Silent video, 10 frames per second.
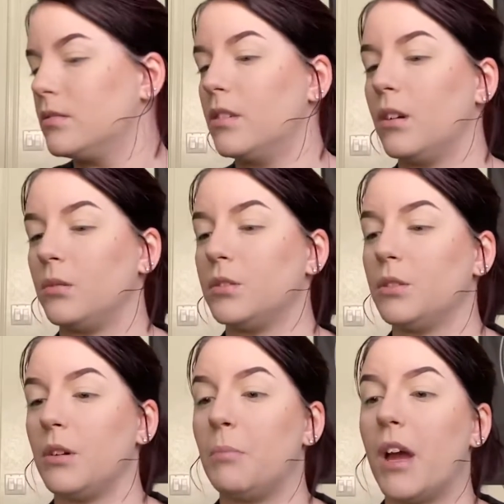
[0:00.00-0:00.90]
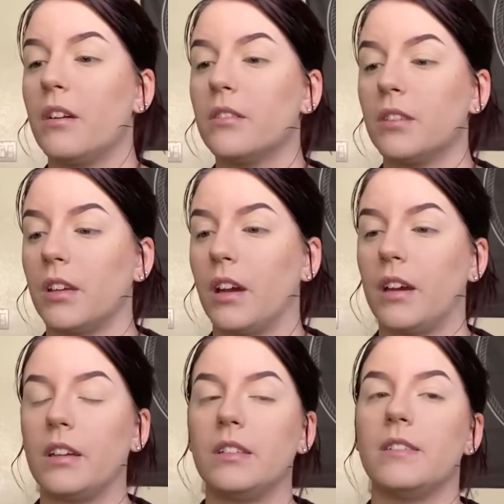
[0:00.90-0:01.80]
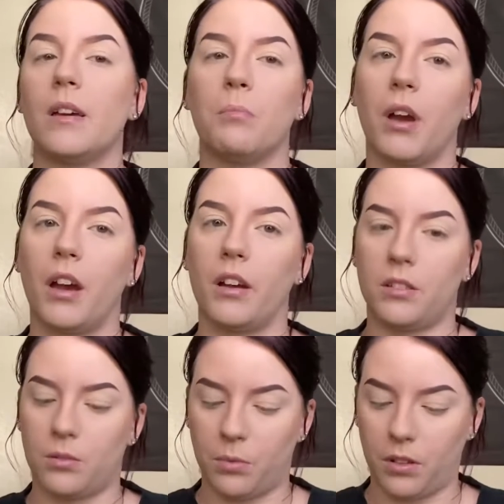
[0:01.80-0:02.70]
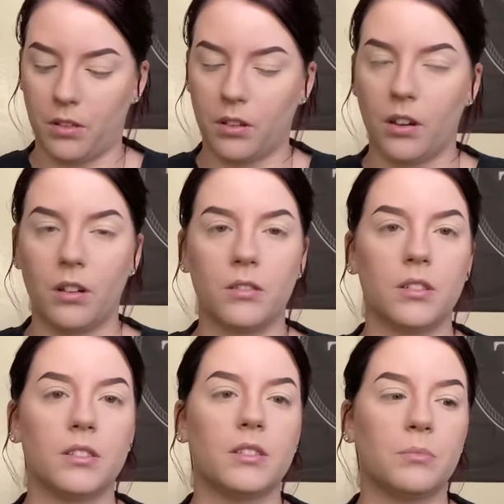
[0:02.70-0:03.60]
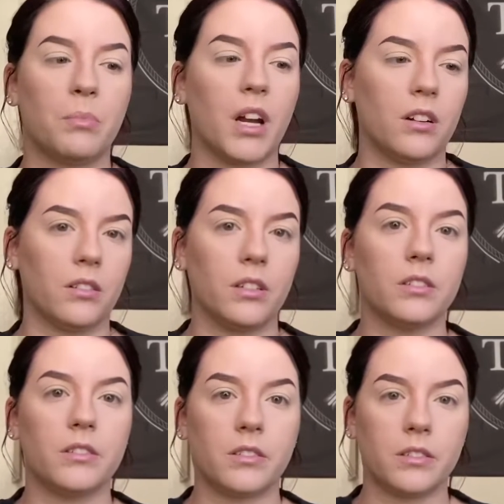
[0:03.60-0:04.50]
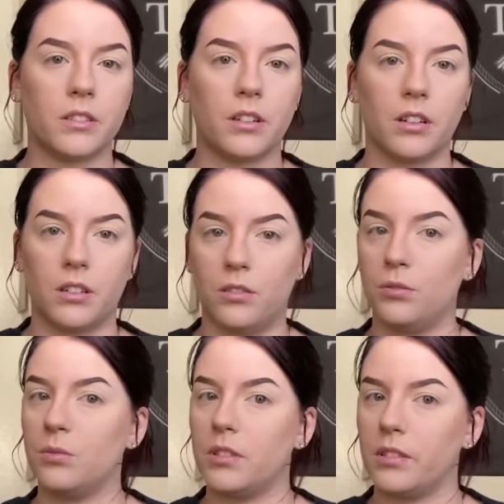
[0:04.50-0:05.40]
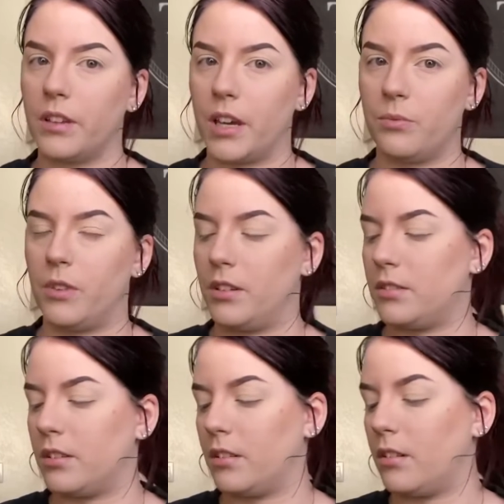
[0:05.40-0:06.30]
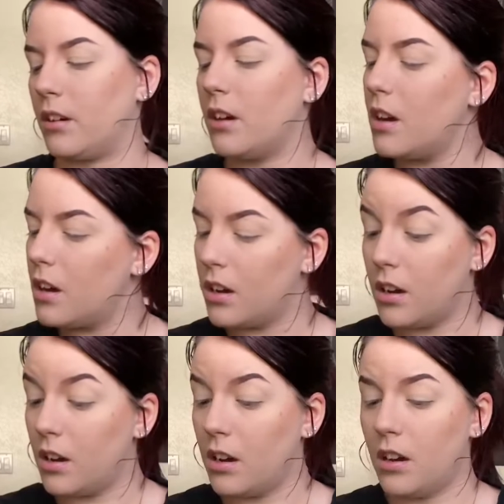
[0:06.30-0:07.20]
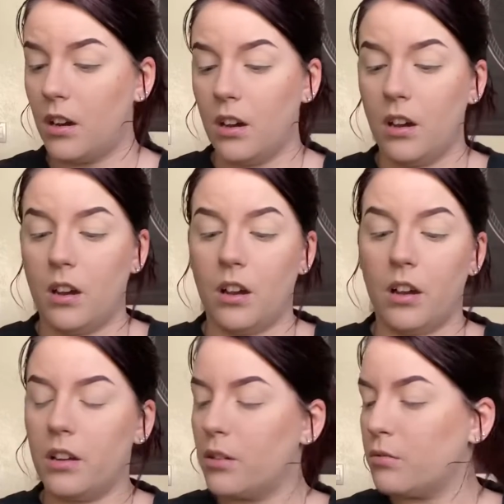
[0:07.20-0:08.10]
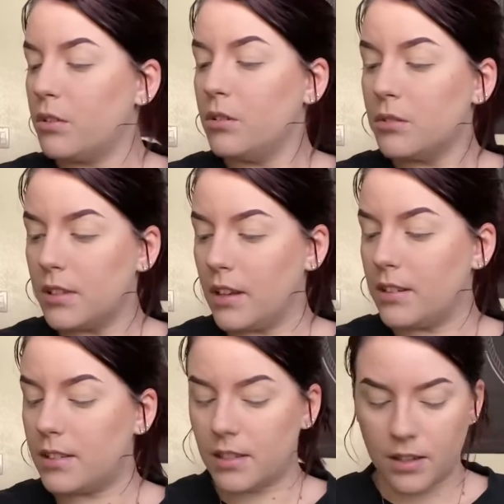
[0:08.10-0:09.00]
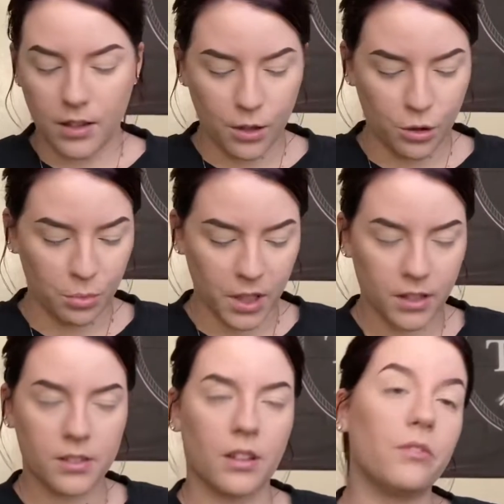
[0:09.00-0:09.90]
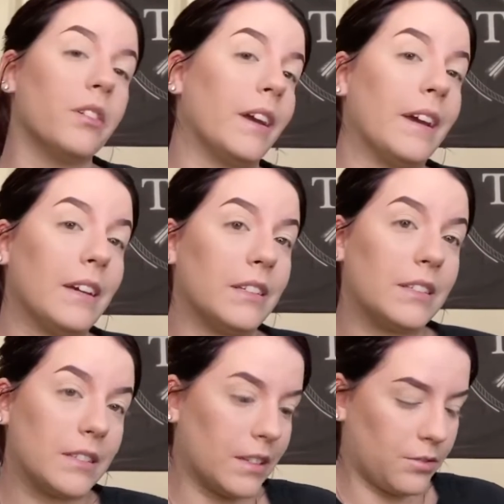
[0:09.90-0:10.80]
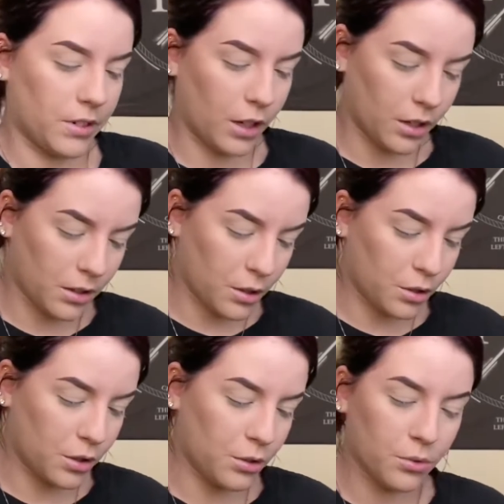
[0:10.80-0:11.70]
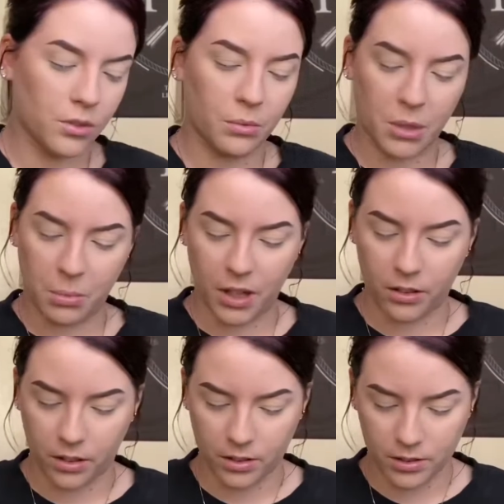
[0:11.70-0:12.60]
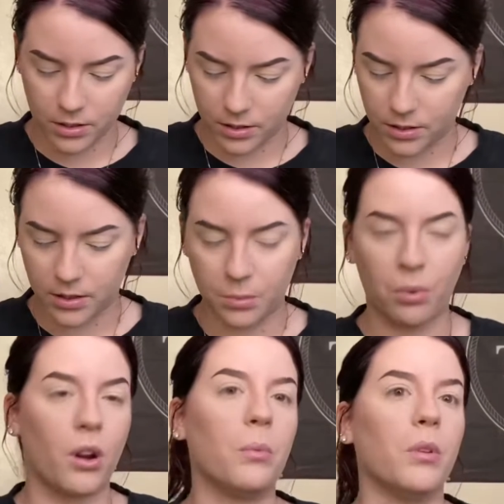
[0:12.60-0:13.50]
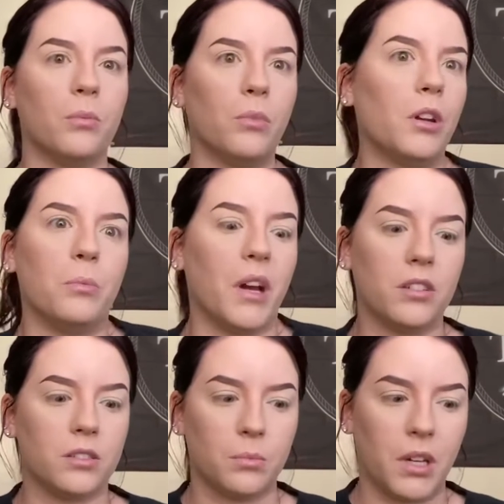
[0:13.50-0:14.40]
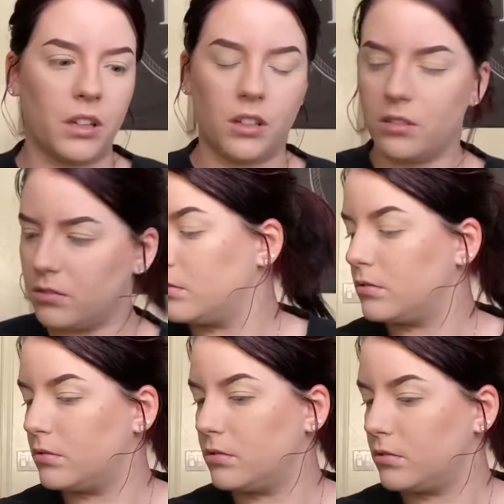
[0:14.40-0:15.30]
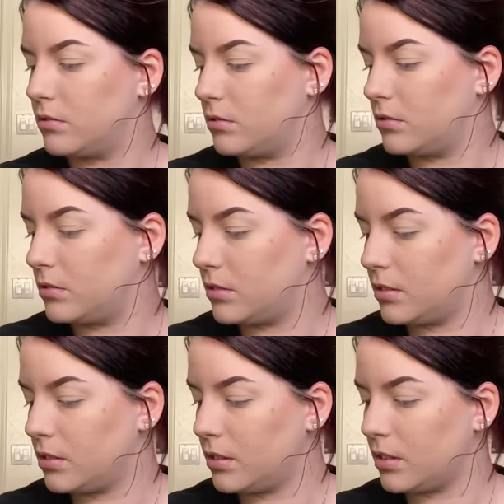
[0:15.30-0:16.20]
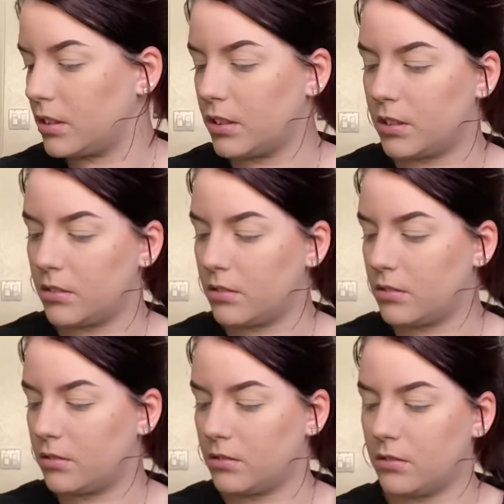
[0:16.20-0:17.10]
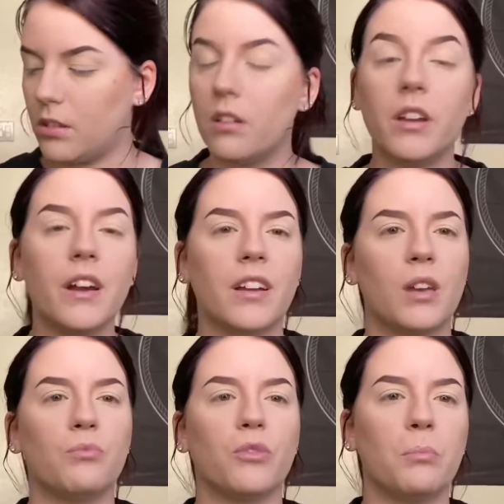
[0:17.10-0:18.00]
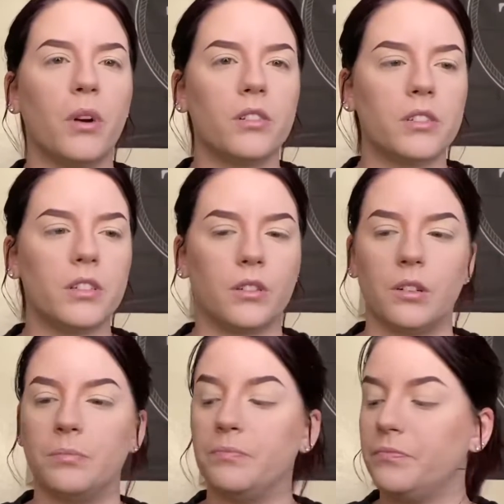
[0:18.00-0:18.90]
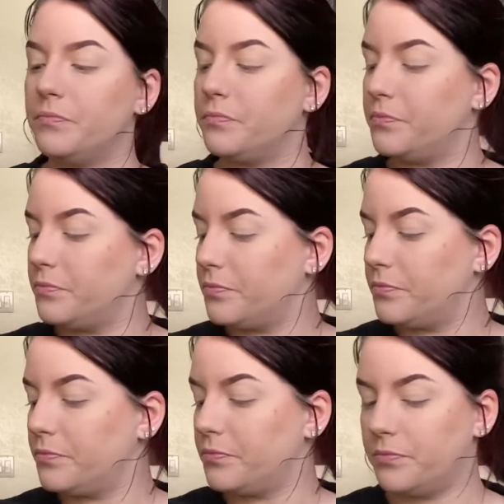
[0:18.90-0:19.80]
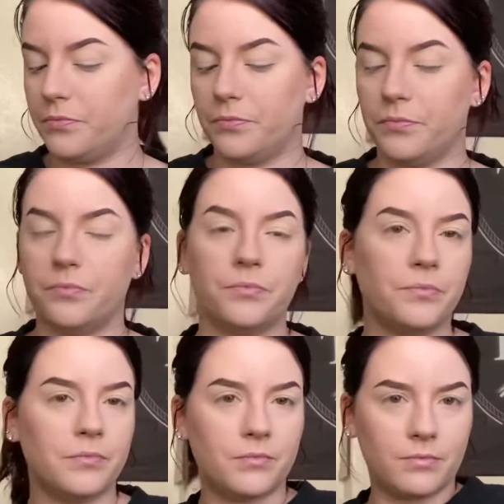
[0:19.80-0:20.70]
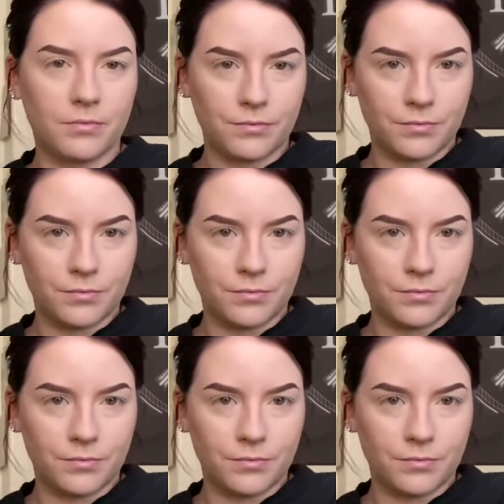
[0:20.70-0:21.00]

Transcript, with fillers: Oh, so apparently I had set my eyes with uh, this palette I do still have this and I don't use it because I forget. I forget to use all my palettes. That's the problem when you buy so many. And BoxyCharm not too long ago. Oh yeah, it came from BoxyCharm. On the Go Eyeshadow Palette. This is the,